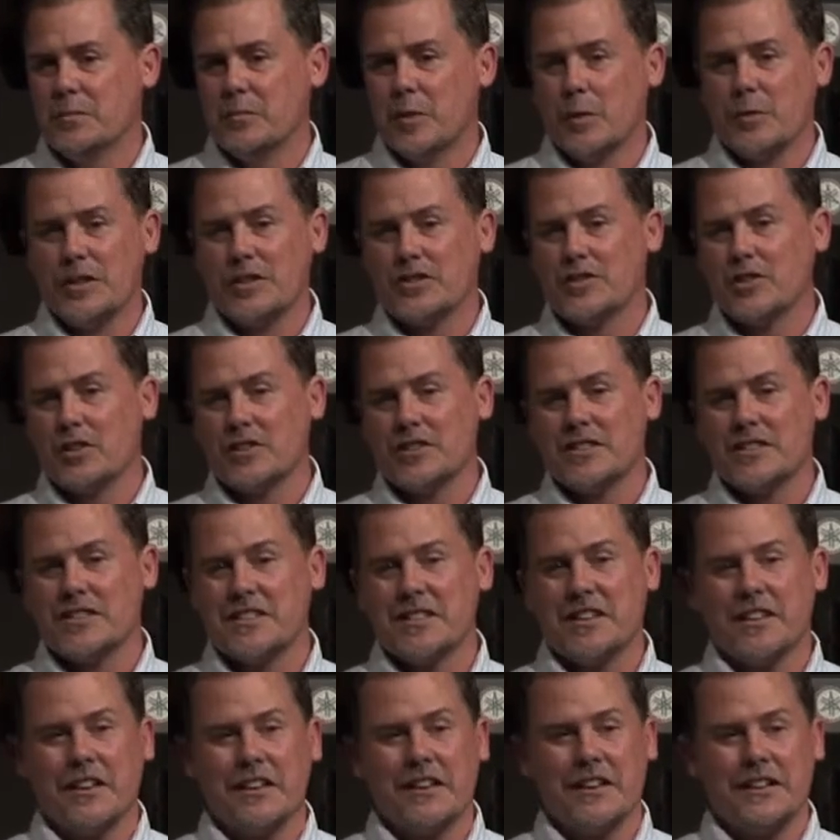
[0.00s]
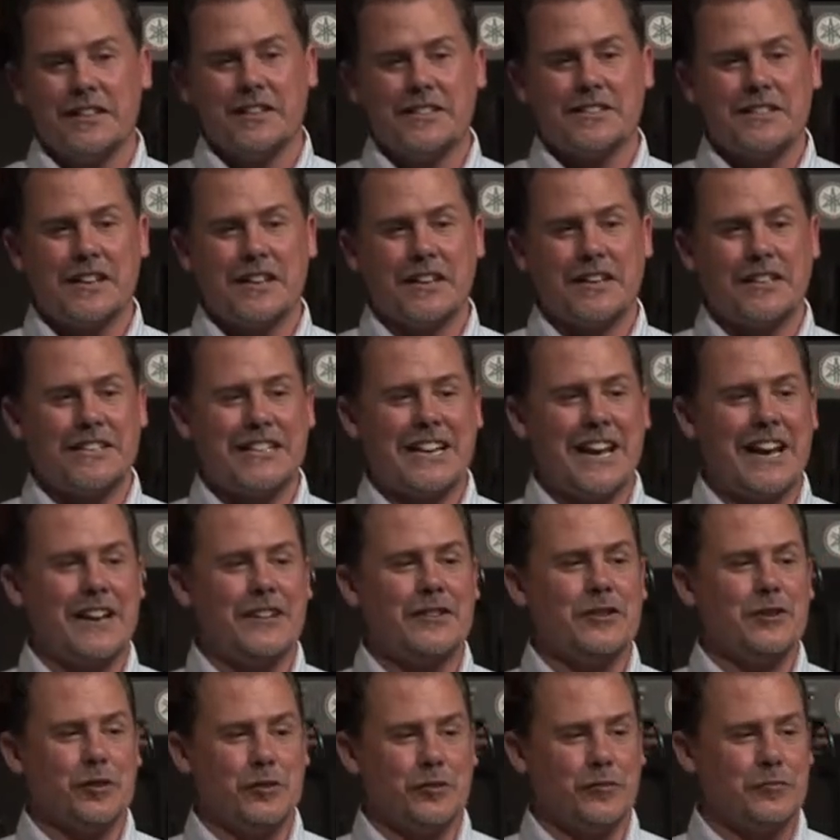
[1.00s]
But when he started singing, he sang
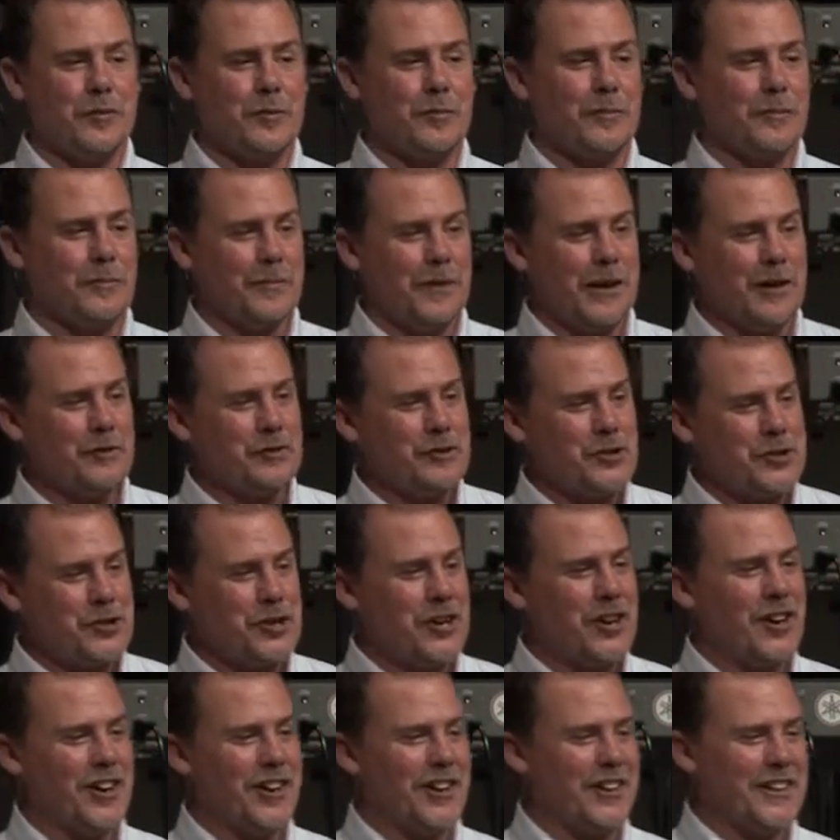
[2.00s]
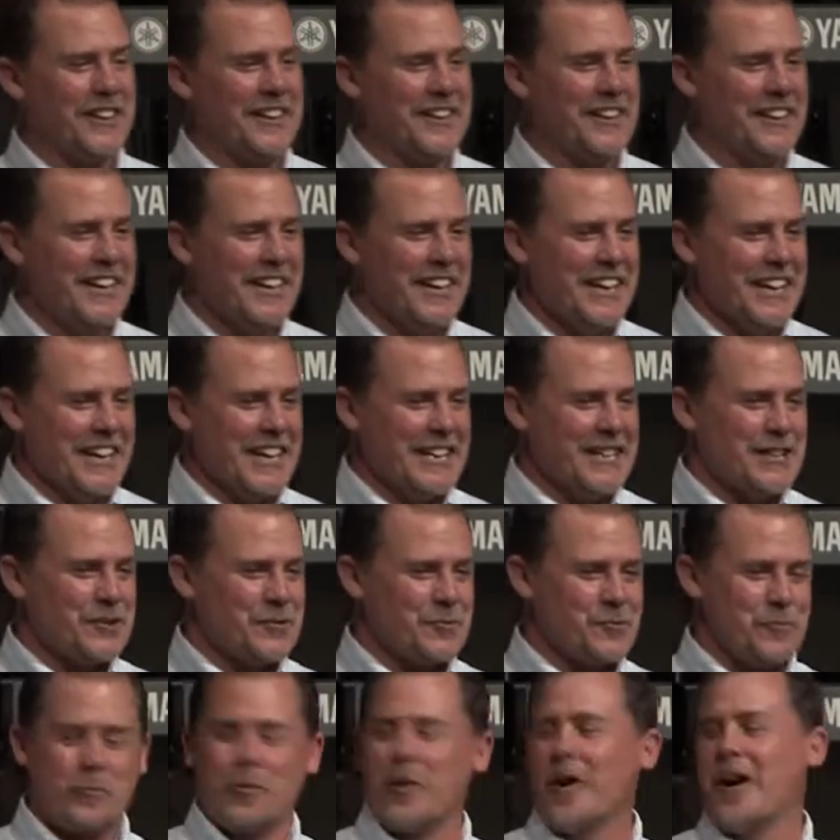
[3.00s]
Daniel from Elton John, and he
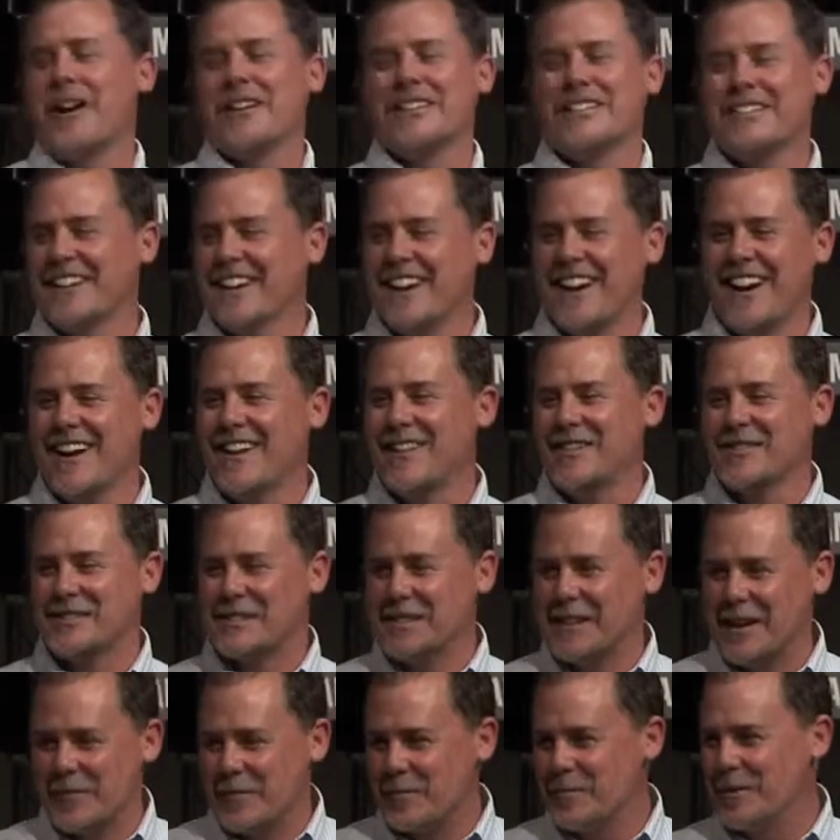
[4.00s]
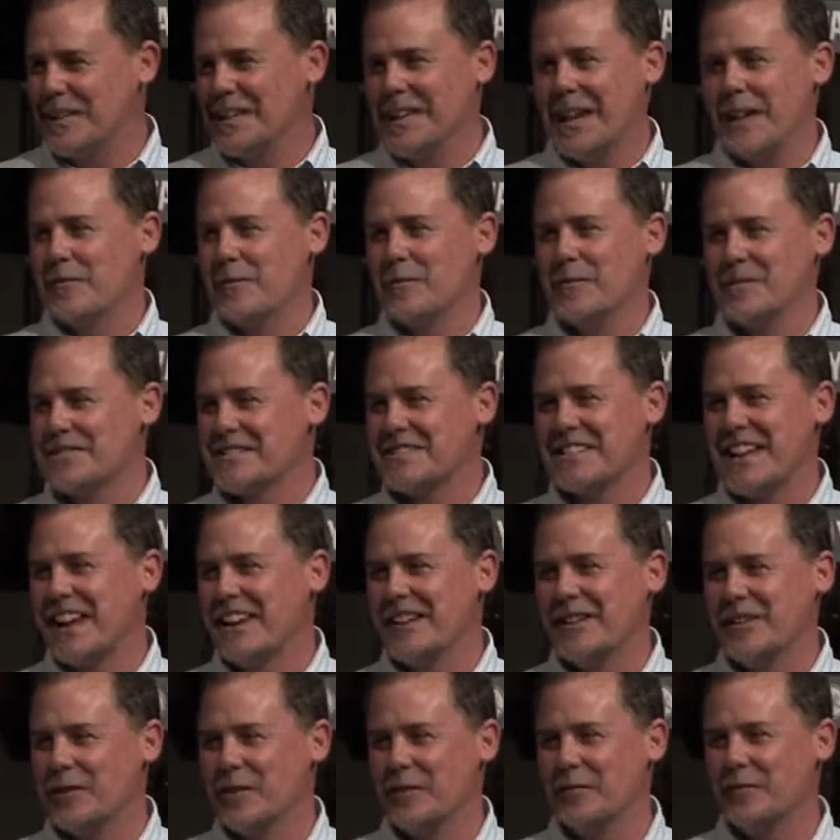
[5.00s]
just rocked the house, and everybody gave him a
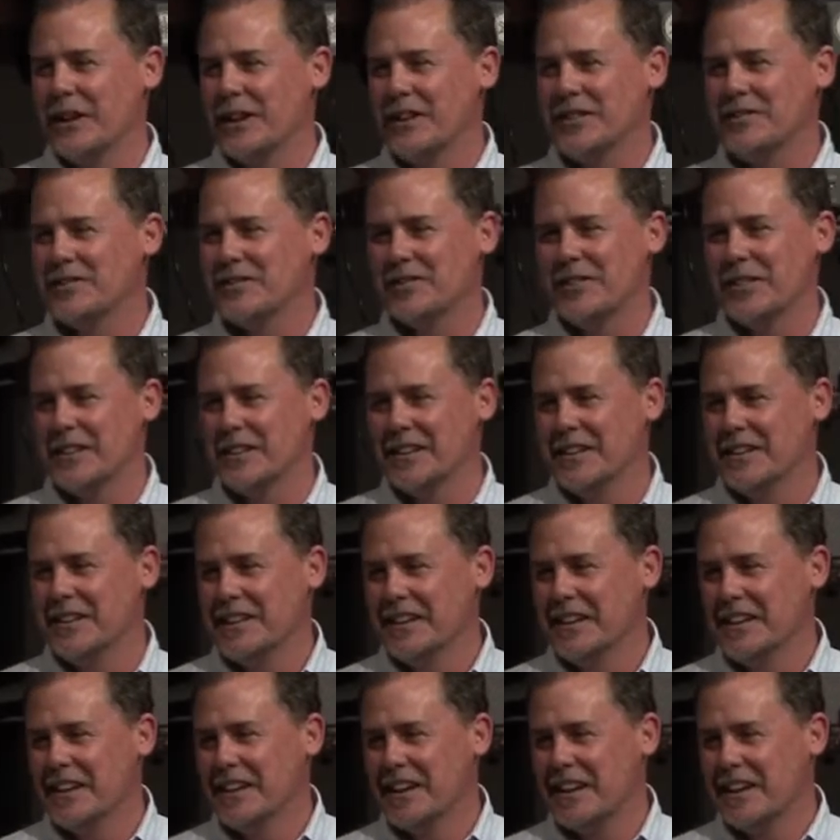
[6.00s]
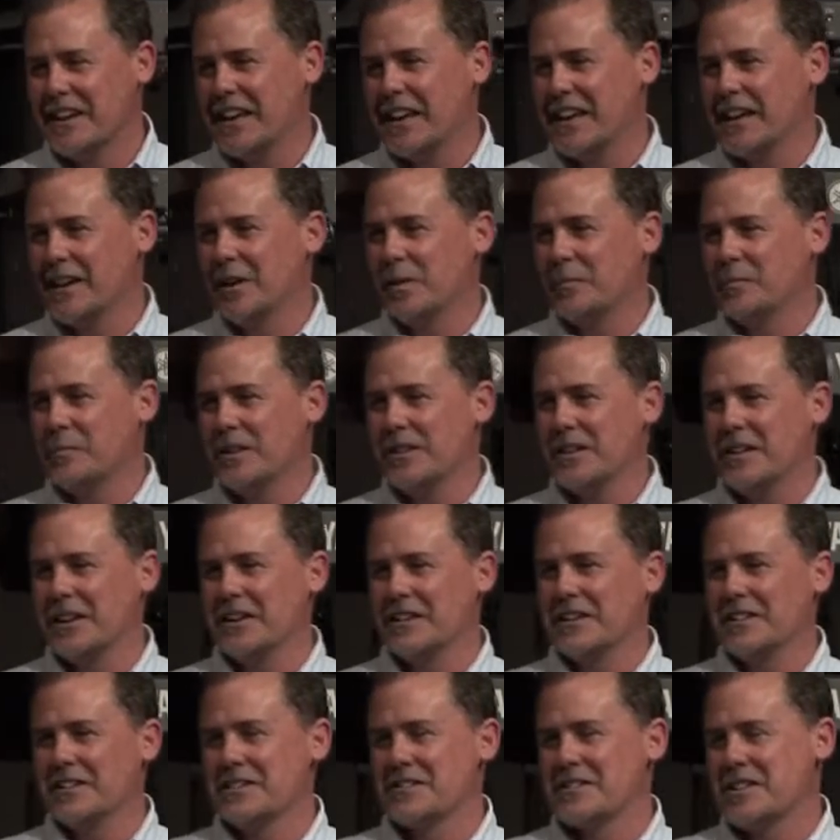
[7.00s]
standing ovation. And I can't help but
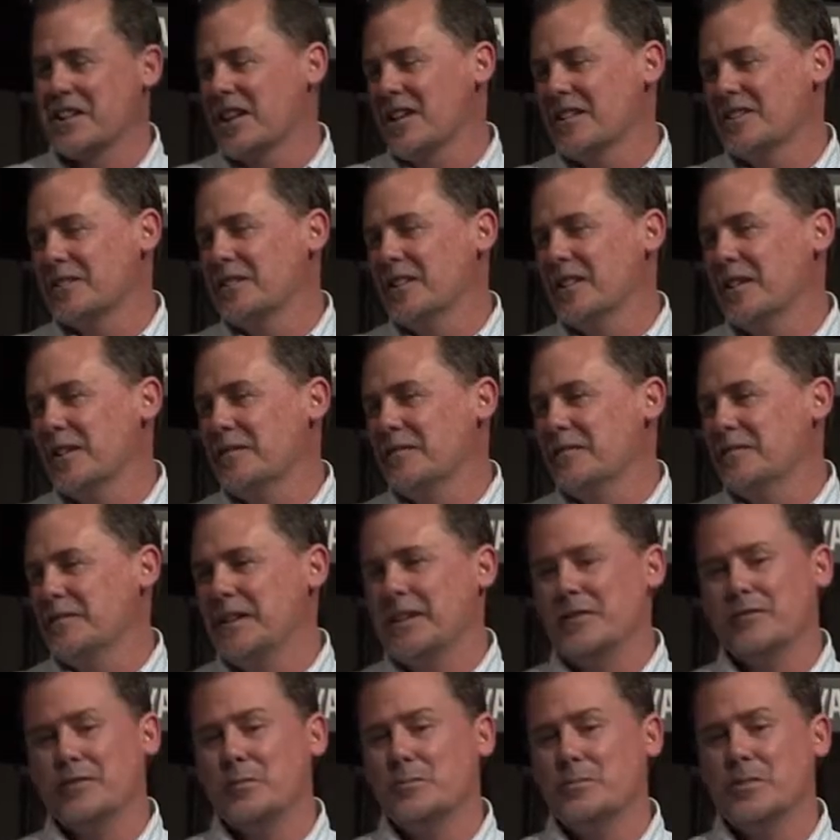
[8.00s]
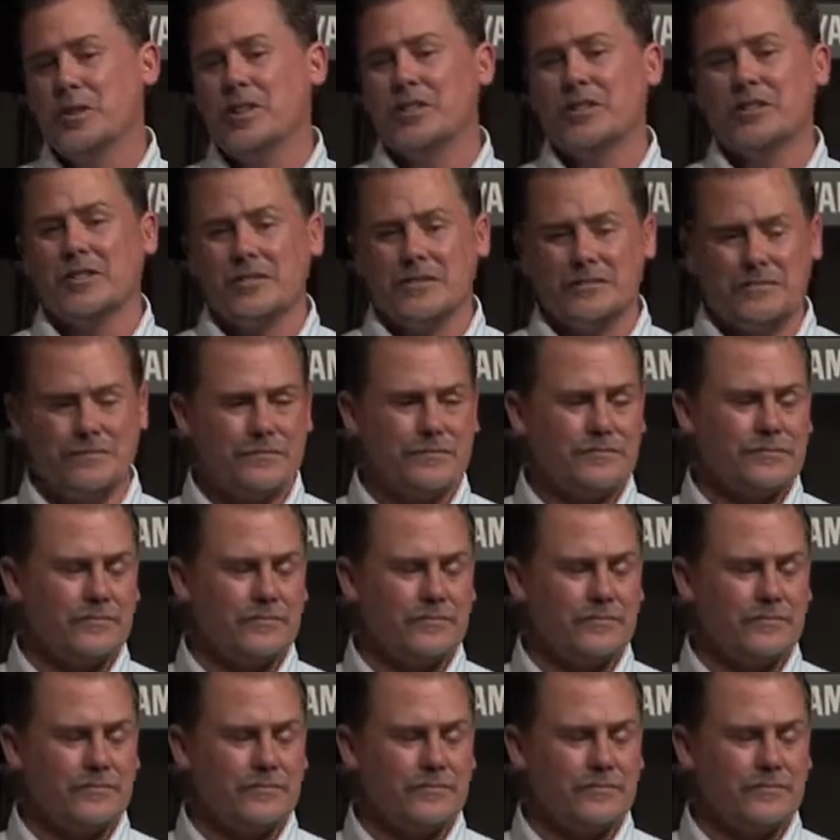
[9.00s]
think, does God love even Bill?